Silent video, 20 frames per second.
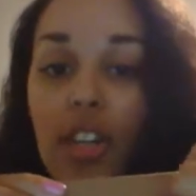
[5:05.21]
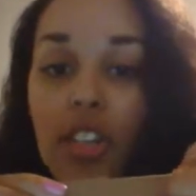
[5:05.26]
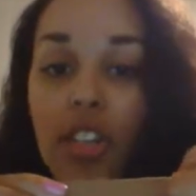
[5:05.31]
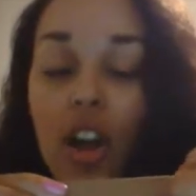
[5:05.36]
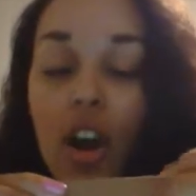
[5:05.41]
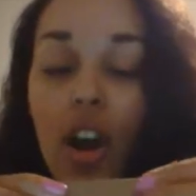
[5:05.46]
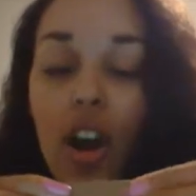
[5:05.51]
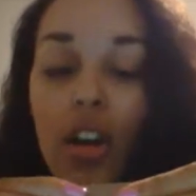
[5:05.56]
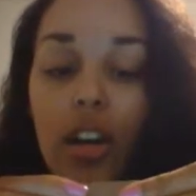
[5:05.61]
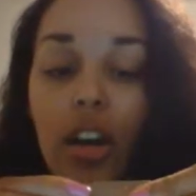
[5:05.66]
It's
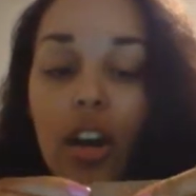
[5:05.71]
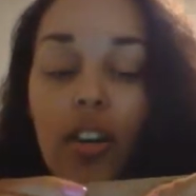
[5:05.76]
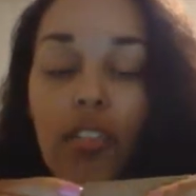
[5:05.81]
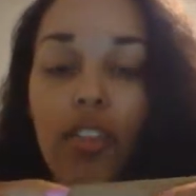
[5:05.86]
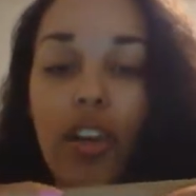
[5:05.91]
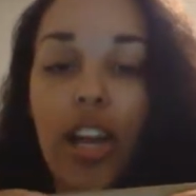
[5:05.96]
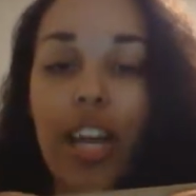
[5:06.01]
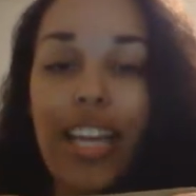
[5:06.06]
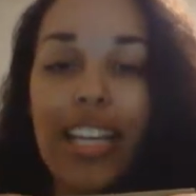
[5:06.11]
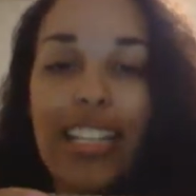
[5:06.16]
a hard
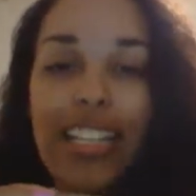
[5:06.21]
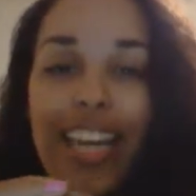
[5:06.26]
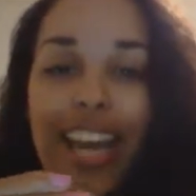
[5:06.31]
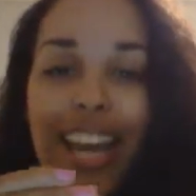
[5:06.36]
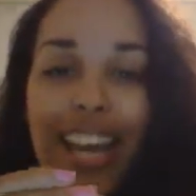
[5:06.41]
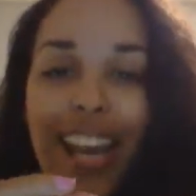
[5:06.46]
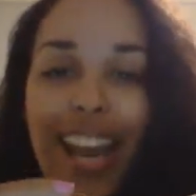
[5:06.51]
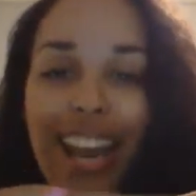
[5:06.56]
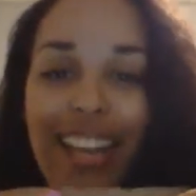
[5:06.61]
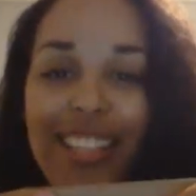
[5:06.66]
cover, and it's
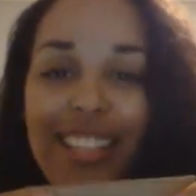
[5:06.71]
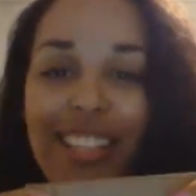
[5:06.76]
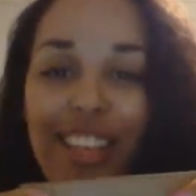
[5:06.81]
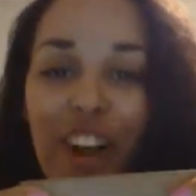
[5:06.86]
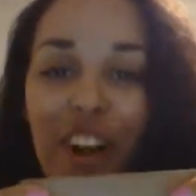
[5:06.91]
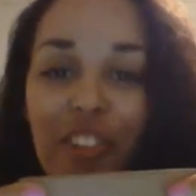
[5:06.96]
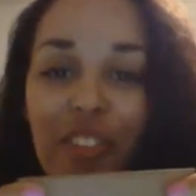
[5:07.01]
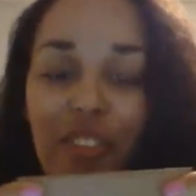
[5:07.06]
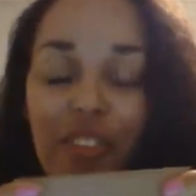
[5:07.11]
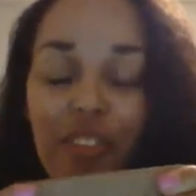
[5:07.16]
got a nice
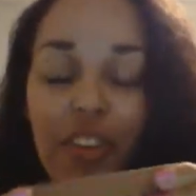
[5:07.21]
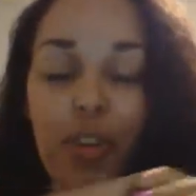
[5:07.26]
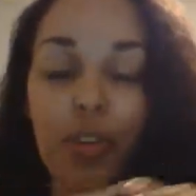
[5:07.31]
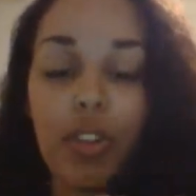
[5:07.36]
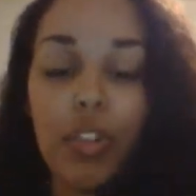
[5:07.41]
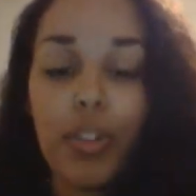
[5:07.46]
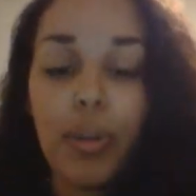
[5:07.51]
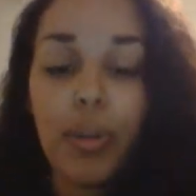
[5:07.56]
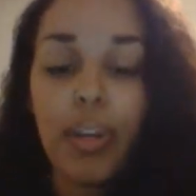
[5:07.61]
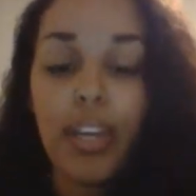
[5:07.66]
soft
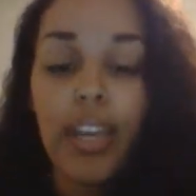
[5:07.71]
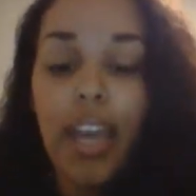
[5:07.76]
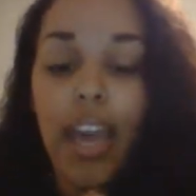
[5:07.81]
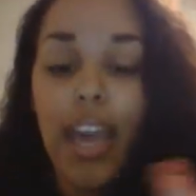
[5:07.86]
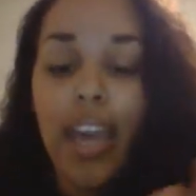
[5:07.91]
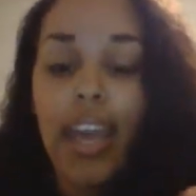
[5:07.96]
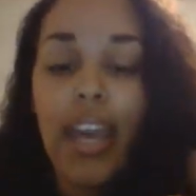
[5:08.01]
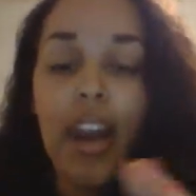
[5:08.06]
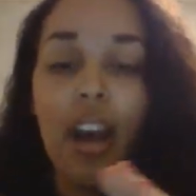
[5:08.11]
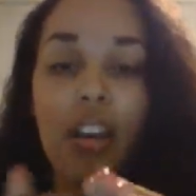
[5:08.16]
feel to it.
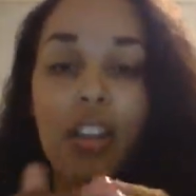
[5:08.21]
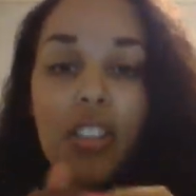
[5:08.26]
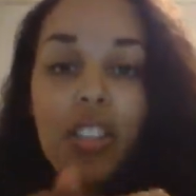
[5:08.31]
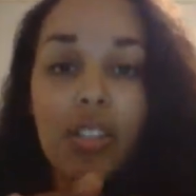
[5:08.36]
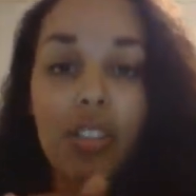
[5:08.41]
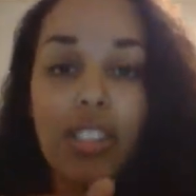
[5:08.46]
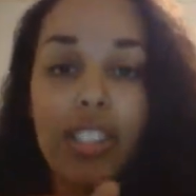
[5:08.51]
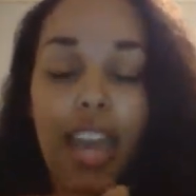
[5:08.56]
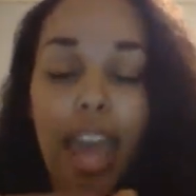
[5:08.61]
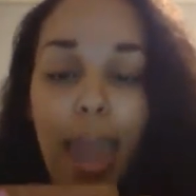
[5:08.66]
It
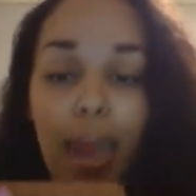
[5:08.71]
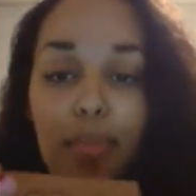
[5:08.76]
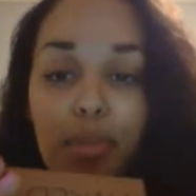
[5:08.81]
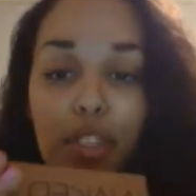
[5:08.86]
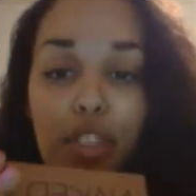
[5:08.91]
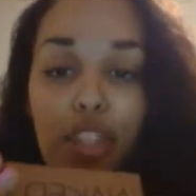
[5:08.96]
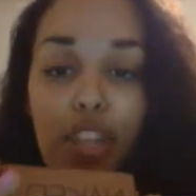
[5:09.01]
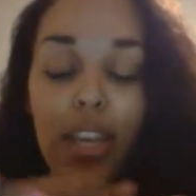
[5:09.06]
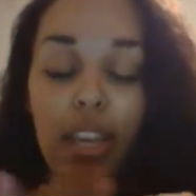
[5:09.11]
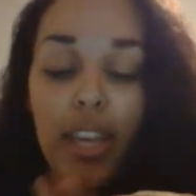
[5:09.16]
also
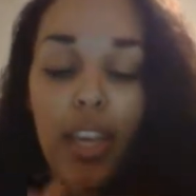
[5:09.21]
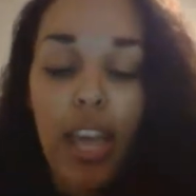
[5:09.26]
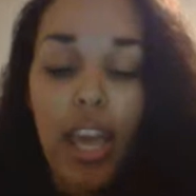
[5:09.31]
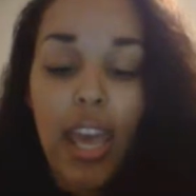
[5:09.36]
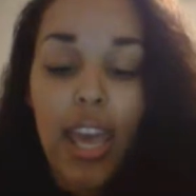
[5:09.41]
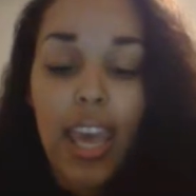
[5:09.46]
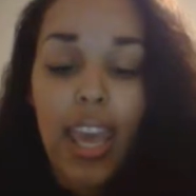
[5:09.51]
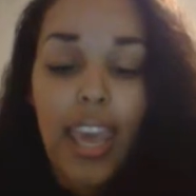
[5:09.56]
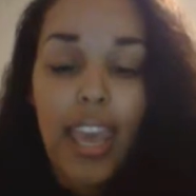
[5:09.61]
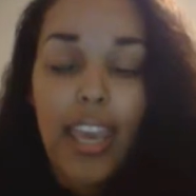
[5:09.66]
snaps shut.
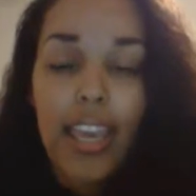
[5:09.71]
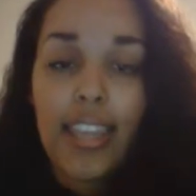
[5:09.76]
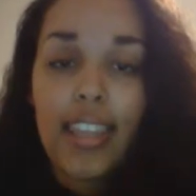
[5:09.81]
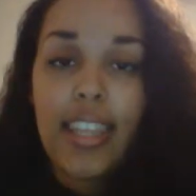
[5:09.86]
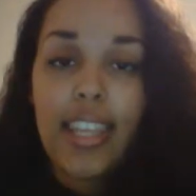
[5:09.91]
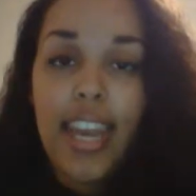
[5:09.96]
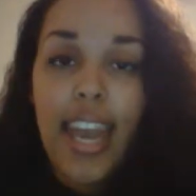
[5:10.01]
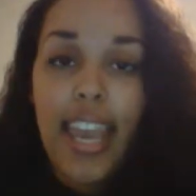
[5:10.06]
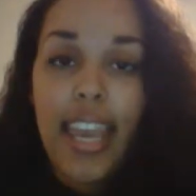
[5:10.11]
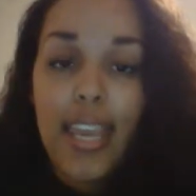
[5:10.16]
And
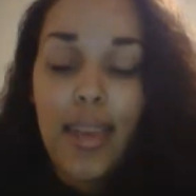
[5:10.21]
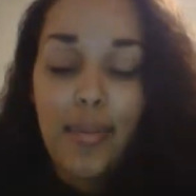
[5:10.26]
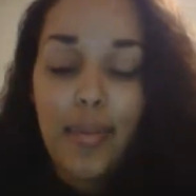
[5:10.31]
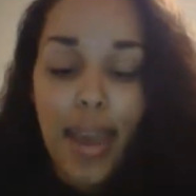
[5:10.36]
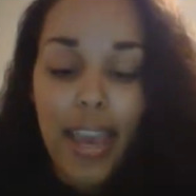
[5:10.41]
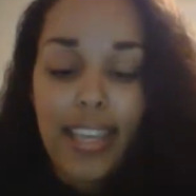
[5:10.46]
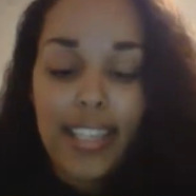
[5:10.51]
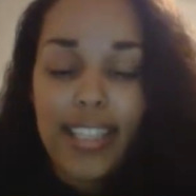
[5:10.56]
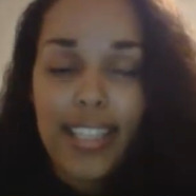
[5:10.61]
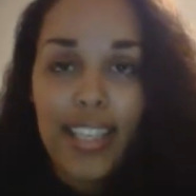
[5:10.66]
the Naked
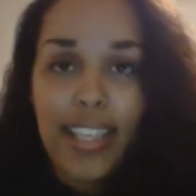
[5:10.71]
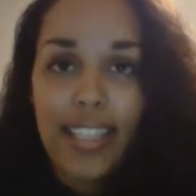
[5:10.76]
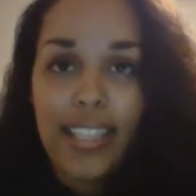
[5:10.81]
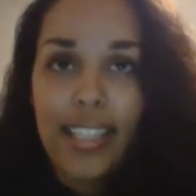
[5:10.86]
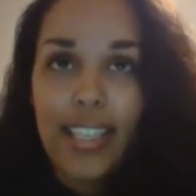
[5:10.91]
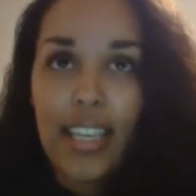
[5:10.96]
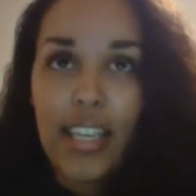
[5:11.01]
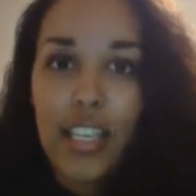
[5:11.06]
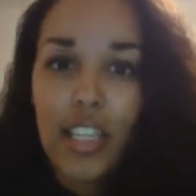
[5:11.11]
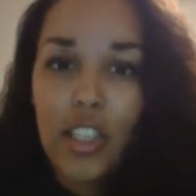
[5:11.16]

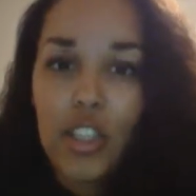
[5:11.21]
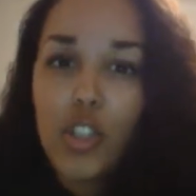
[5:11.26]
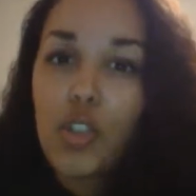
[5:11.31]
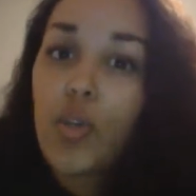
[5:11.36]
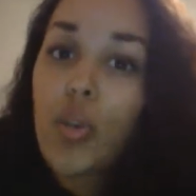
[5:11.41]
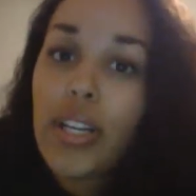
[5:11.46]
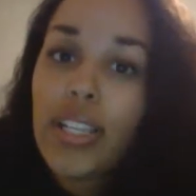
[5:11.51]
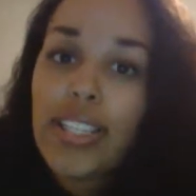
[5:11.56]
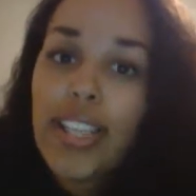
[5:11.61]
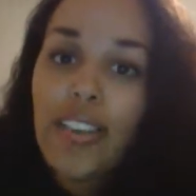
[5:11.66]
Basics is
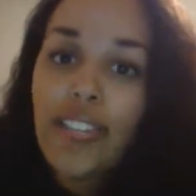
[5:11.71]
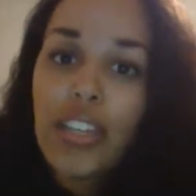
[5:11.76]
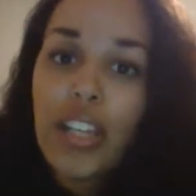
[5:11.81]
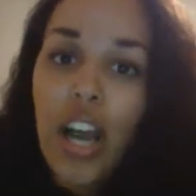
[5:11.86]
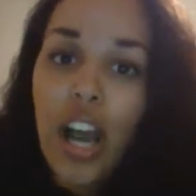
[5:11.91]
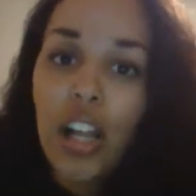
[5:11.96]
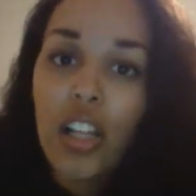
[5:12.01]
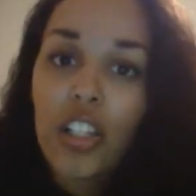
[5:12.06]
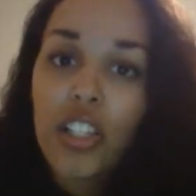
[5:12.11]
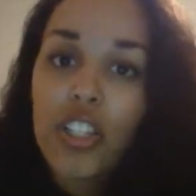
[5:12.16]

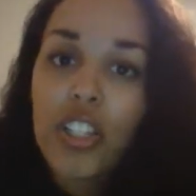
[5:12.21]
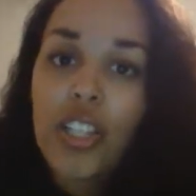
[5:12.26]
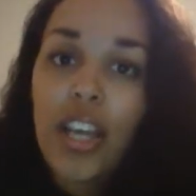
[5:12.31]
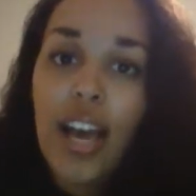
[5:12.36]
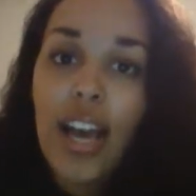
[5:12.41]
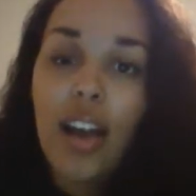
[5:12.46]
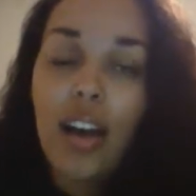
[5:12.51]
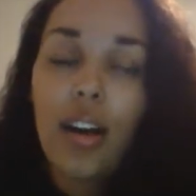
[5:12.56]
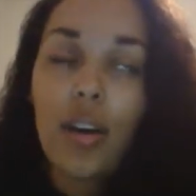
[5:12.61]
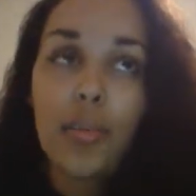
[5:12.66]

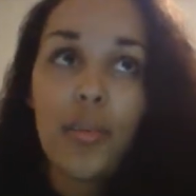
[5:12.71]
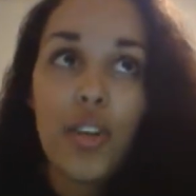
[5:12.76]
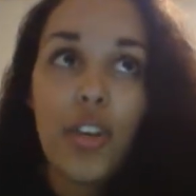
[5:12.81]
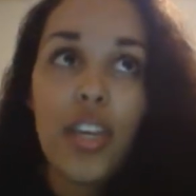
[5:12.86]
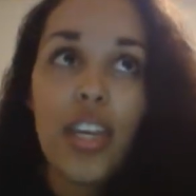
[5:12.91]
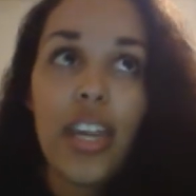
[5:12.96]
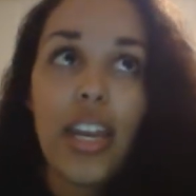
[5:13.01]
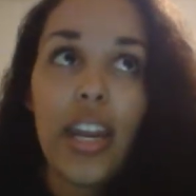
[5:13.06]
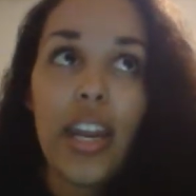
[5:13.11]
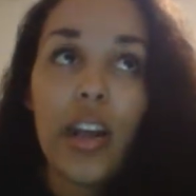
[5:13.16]
$27. You
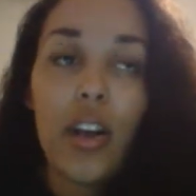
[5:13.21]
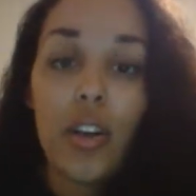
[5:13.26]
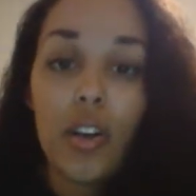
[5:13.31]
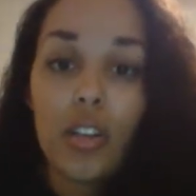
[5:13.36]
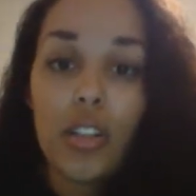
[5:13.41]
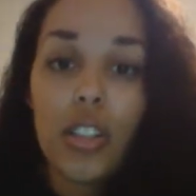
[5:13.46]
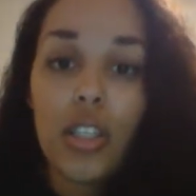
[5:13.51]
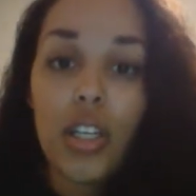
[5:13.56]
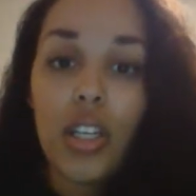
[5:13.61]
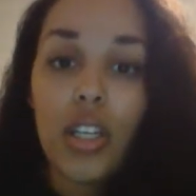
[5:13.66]
can get it at
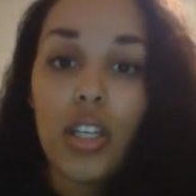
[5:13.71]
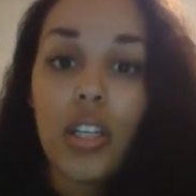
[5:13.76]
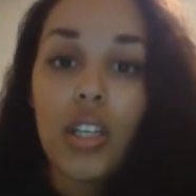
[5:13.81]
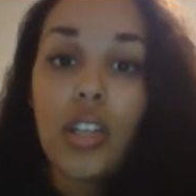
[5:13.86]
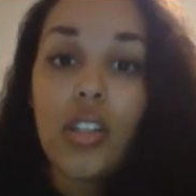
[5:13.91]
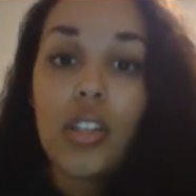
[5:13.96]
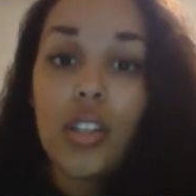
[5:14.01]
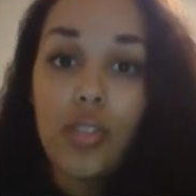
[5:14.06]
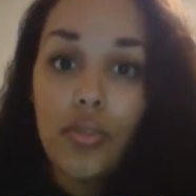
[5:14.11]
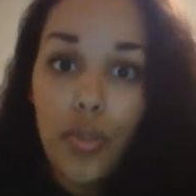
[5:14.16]
Ulta,
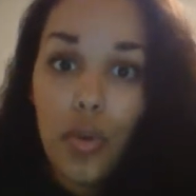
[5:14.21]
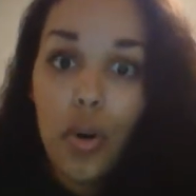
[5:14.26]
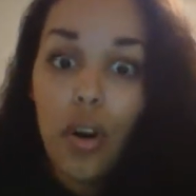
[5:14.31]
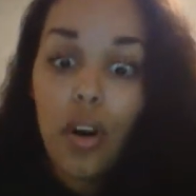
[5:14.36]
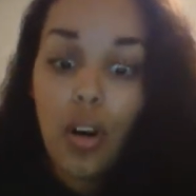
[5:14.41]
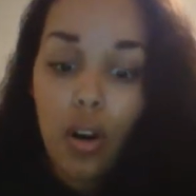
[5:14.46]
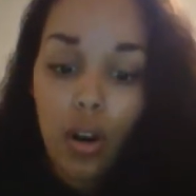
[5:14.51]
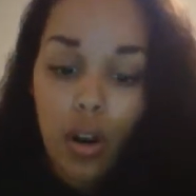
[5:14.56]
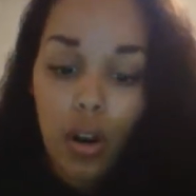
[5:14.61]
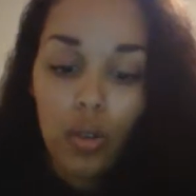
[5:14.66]

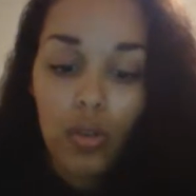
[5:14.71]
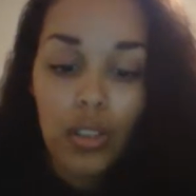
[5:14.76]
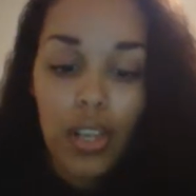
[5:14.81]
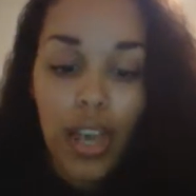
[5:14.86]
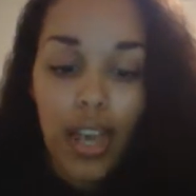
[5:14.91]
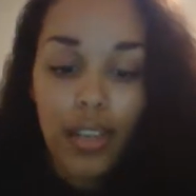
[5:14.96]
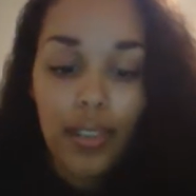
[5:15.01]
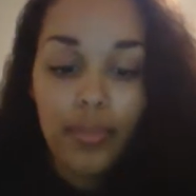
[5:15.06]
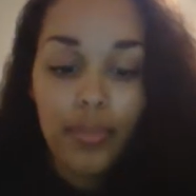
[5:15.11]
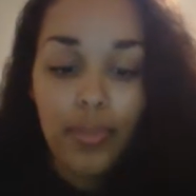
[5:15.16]
Sephora, or
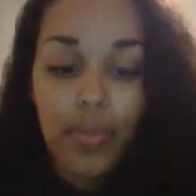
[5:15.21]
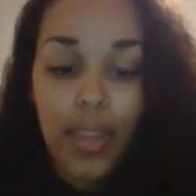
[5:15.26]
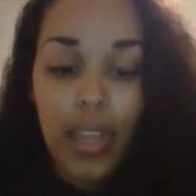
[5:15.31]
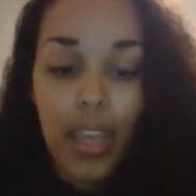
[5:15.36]
online.